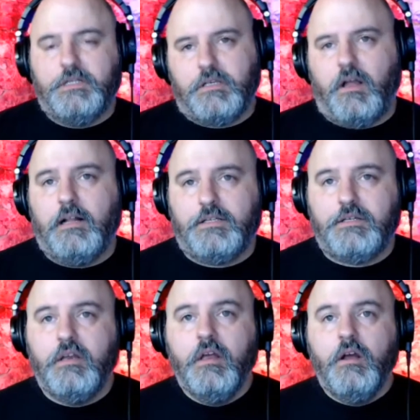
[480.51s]

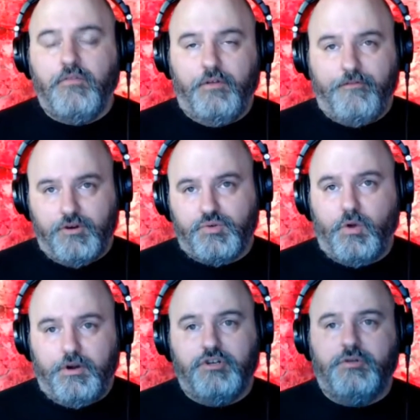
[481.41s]
slots for the first
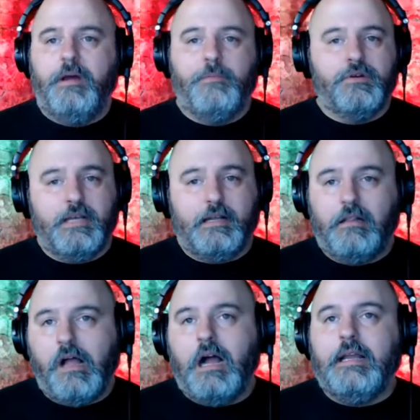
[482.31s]
100 members that can
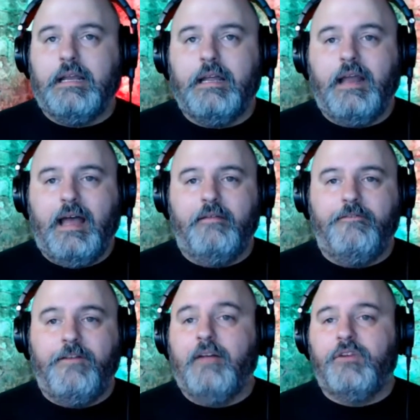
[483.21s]
lock it in at
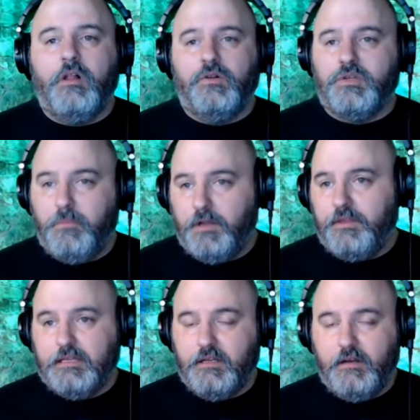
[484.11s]
$5 a month
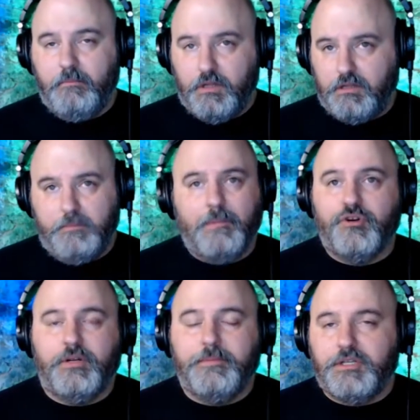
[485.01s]
as the monthly
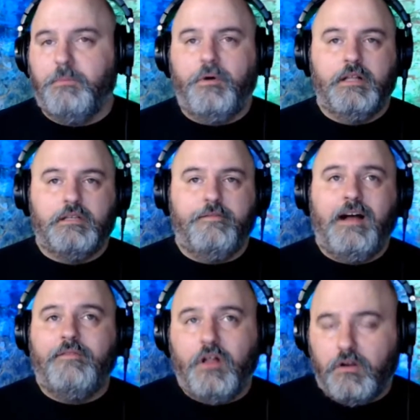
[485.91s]
membership. It's a
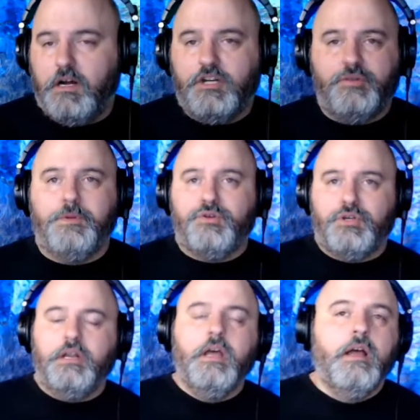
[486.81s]
$5
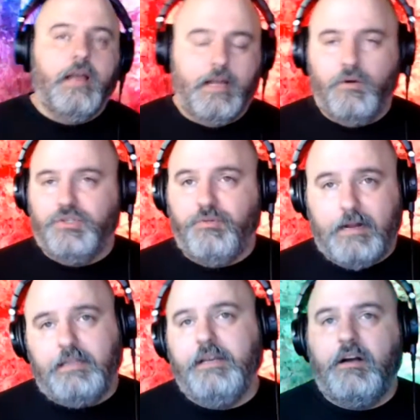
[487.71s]
contribution. It goes
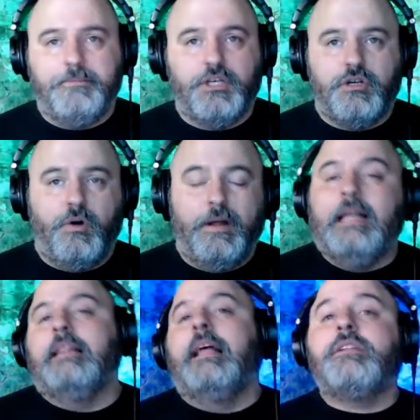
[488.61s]
directly to help the show.
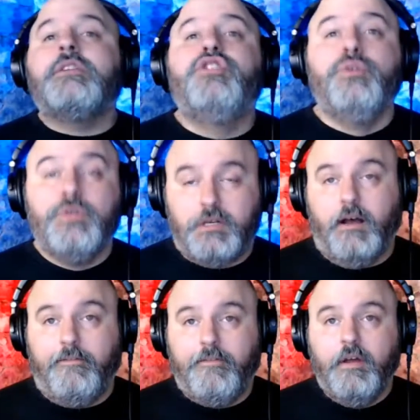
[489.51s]
It lets us do
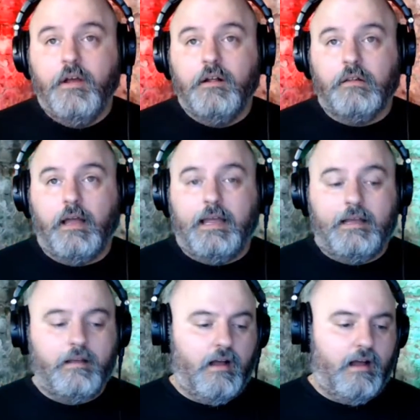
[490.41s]
stuff
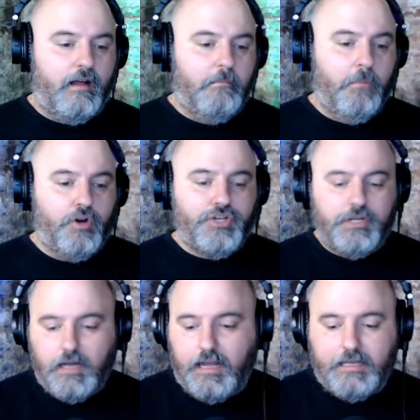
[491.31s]
like
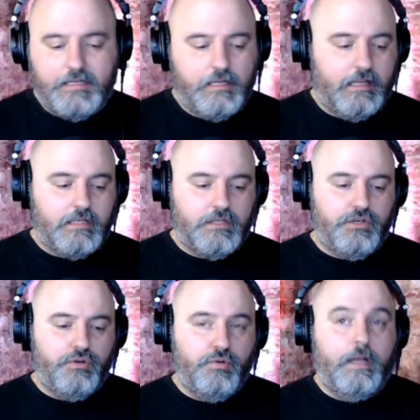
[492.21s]
merchandise. It lets us
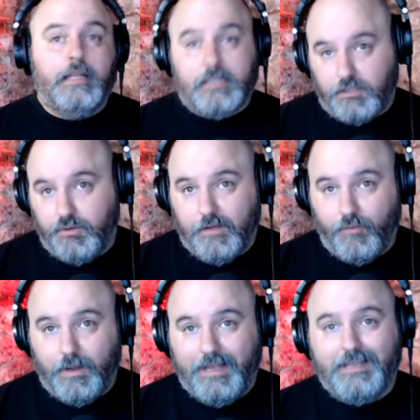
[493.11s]
do
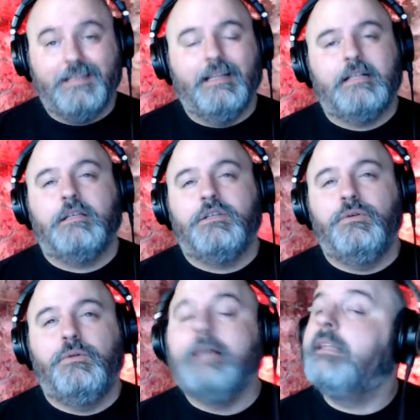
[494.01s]
giveaways. It lets us
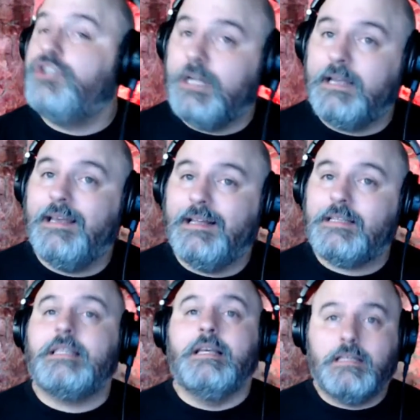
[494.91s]
do like the jig
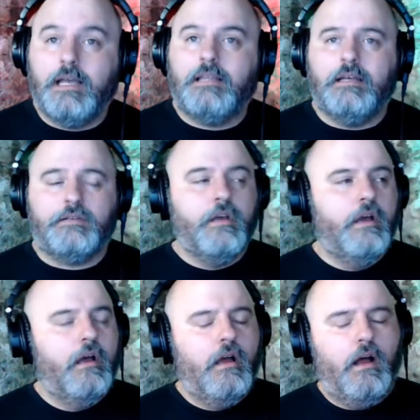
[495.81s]
kits, things like this.
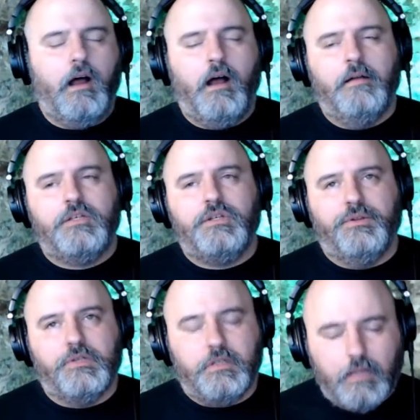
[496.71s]
So
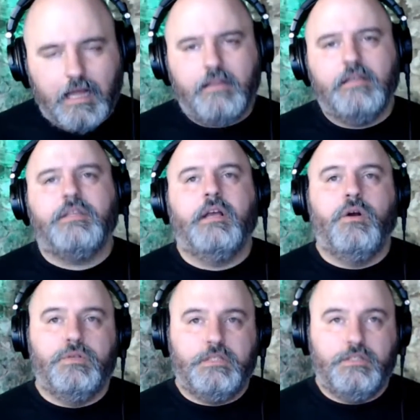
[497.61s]
there's a lot of this that
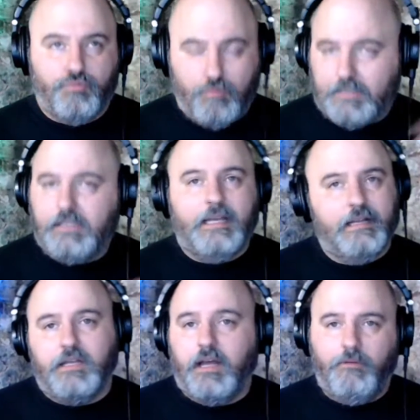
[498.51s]
goes directly
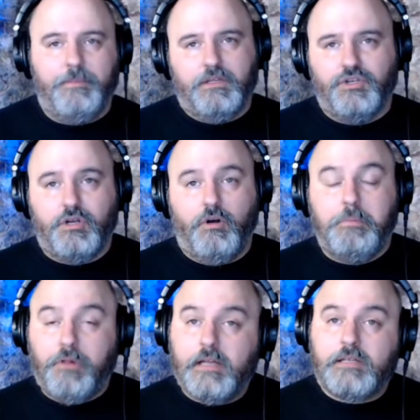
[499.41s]
into helping the show.
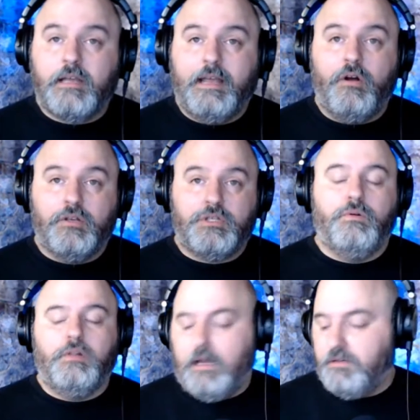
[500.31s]
Plus, it also
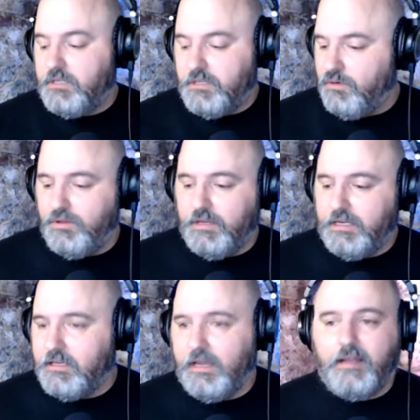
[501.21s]
allows us to do
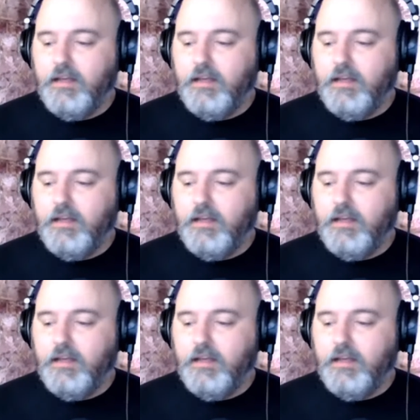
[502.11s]
things like